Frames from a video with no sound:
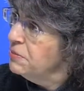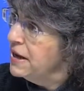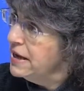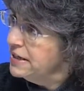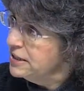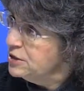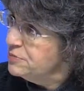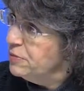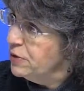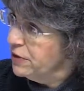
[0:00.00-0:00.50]
my
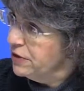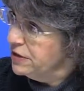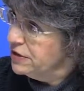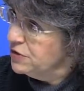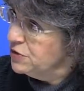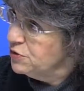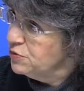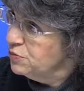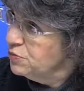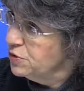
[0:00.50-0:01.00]

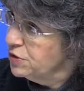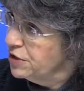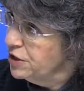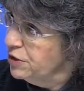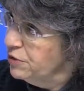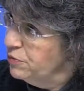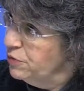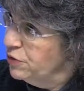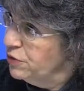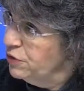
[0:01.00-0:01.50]
experience
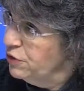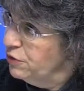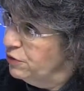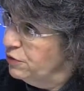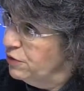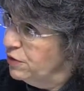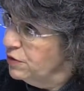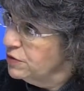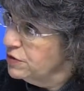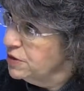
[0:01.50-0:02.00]
working with you
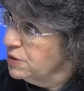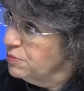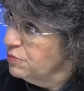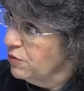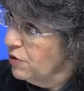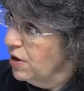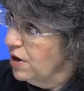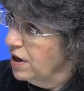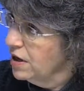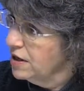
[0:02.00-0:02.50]
folks at
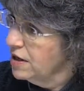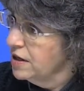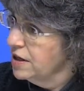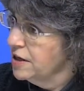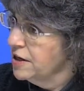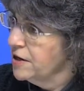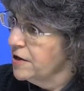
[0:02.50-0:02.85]
BROC